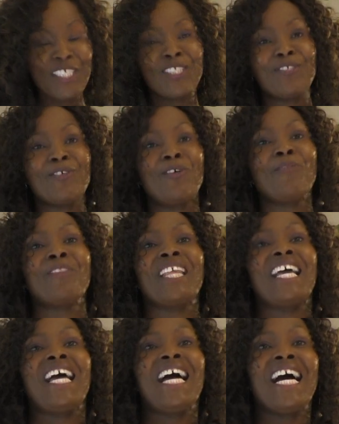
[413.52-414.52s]
so
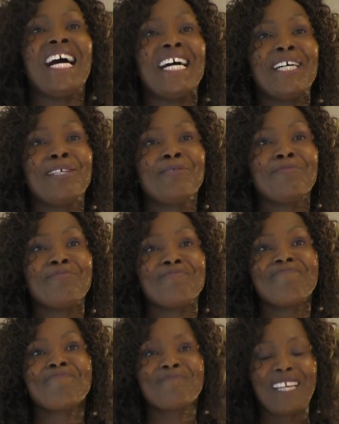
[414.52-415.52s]

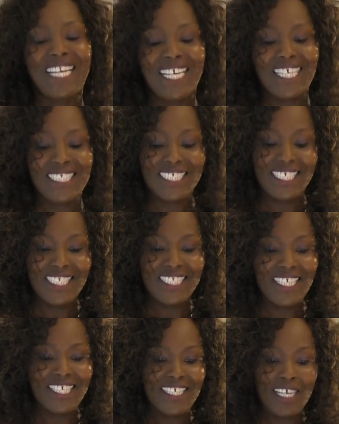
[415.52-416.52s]
um like i
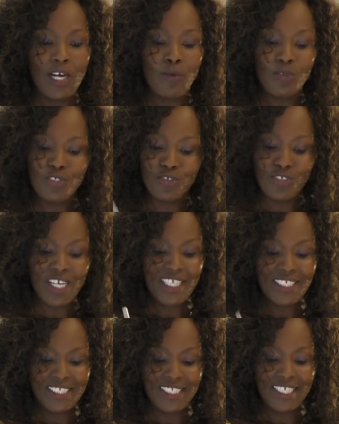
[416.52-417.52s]
said uh, i will
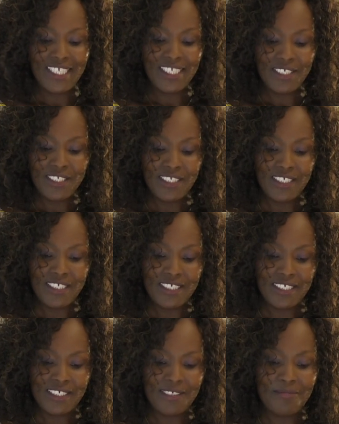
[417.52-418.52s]
try today
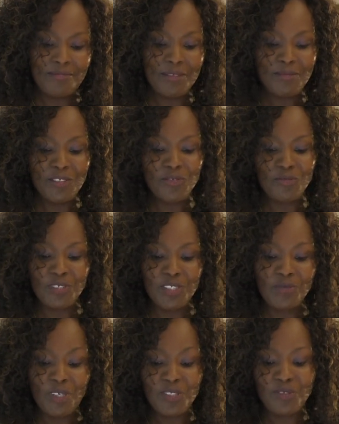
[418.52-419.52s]
uh, maybe to
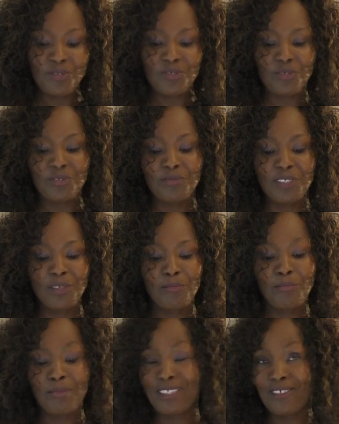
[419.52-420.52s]
read one to
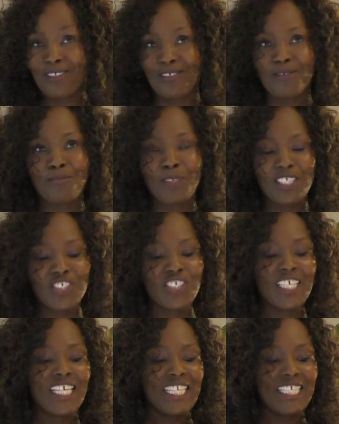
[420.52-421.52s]
scripture but not much
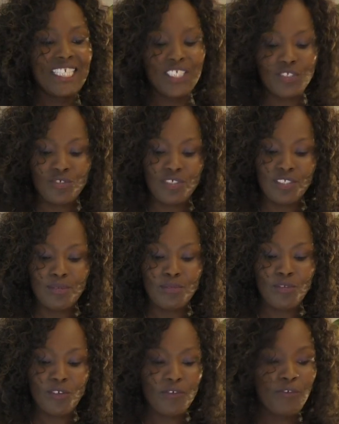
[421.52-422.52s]
let us read the
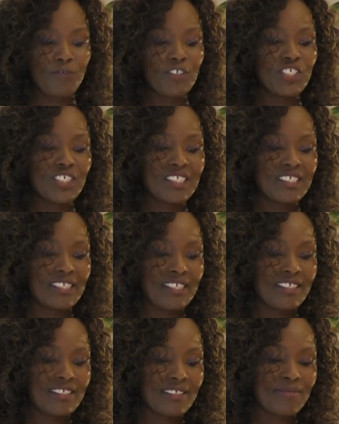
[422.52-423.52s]
book of ephesians
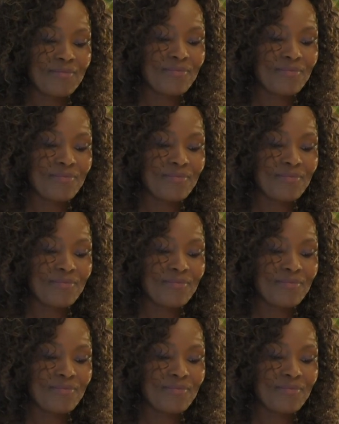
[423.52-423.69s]
6